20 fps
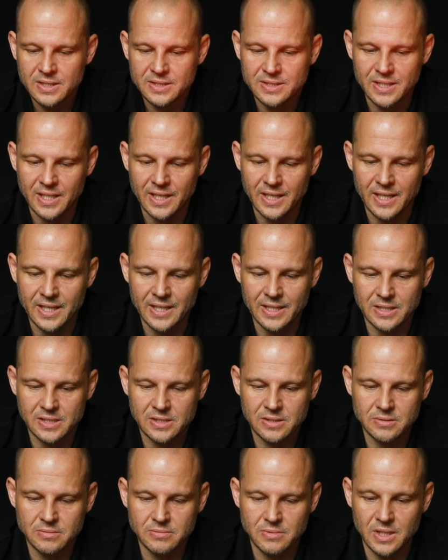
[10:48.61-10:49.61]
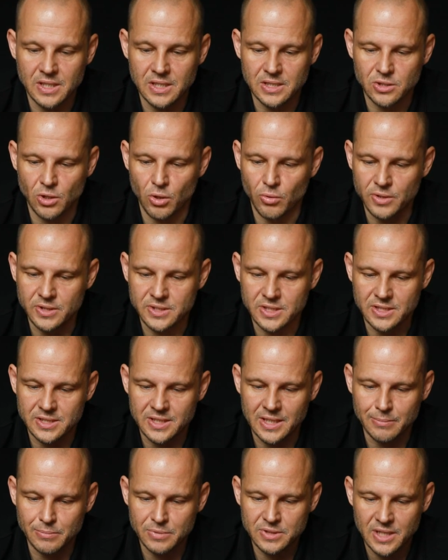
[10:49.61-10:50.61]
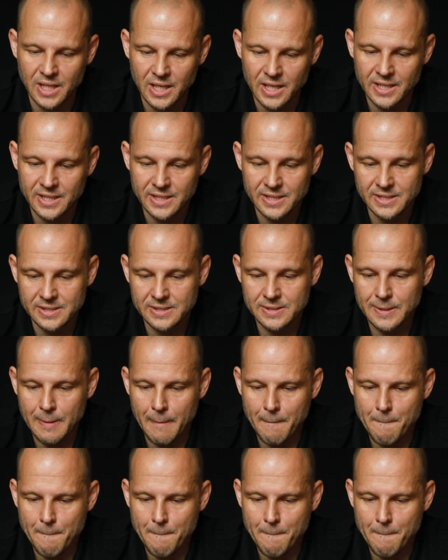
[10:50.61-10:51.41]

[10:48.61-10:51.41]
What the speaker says: that is always the same size,